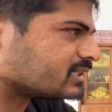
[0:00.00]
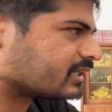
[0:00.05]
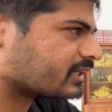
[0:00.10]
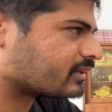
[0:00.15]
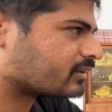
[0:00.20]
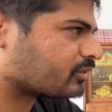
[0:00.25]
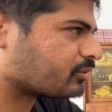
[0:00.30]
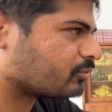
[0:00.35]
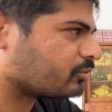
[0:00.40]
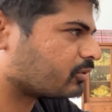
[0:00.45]

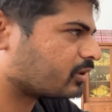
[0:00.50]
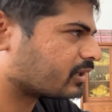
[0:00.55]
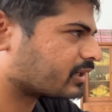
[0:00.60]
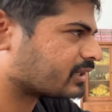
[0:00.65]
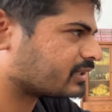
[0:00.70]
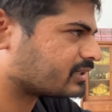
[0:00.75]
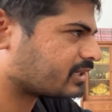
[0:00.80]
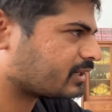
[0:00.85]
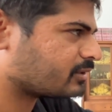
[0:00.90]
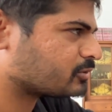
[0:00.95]
like through a
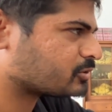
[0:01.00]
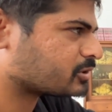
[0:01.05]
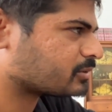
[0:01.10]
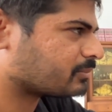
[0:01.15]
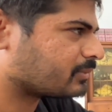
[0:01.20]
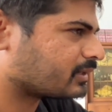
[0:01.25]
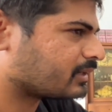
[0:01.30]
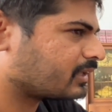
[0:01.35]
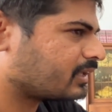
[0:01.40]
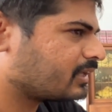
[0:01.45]
container
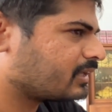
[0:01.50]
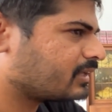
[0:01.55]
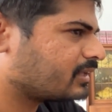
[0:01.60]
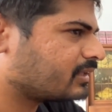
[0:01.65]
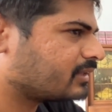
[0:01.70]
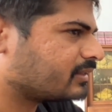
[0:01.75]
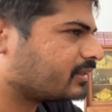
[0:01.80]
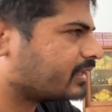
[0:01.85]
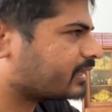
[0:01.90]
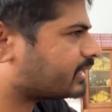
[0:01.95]
shipment,
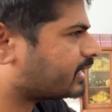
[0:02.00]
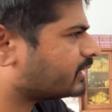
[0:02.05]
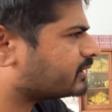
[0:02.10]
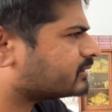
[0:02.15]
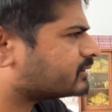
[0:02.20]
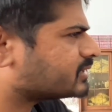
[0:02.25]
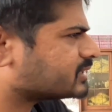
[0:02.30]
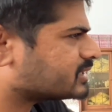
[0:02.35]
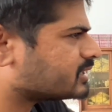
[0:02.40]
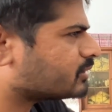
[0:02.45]

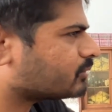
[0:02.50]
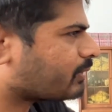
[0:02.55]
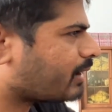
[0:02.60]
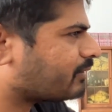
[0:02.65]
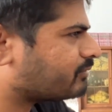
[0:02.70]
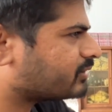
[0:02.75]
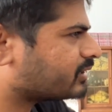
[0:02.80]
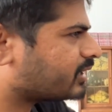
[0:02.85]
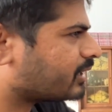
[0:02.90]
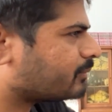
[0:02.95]
does it
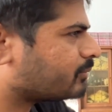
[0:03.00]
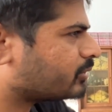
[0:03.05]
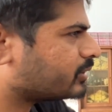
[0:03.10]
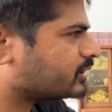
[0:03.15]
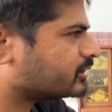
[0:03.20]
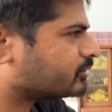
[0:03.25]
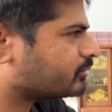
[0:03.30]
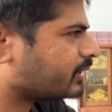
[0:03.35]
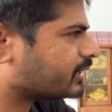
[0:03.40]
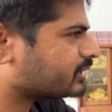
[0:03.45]
arrive in
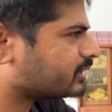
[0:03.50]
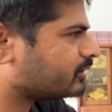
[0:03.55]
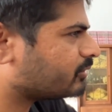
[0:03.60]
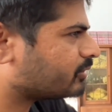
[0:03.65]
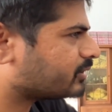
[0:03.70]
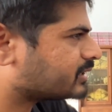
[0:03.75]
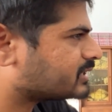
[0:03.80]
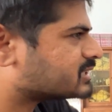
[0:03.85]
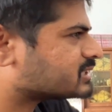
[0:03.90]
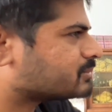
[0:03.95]
Cambodia directly, or
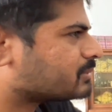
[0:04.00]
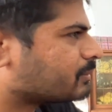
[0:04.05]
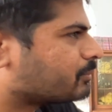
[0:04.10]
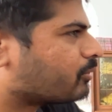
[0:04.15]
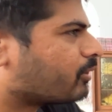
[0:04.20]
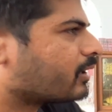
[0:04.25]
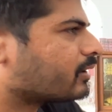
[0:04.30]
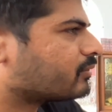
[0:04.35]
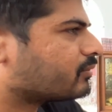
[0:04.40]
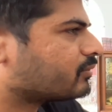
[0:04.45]
it needs to be
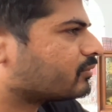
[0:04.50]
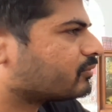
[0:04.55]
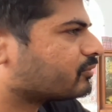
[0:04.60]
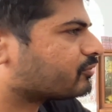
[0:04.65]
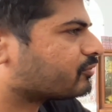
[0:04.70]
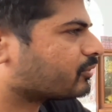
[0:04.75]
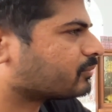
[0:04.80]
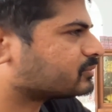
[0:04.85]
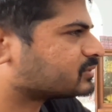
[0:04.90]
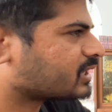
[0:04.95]
brought
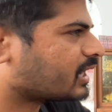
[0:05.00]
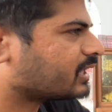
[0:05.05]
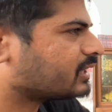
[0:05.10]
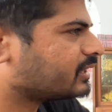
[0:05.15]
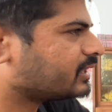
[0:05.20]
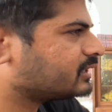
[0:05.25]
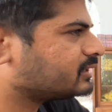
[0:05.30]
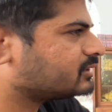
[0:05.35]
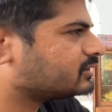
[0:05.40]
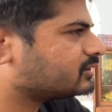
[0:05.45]
from
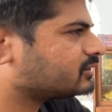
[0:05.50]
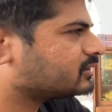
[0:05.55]
Thailand?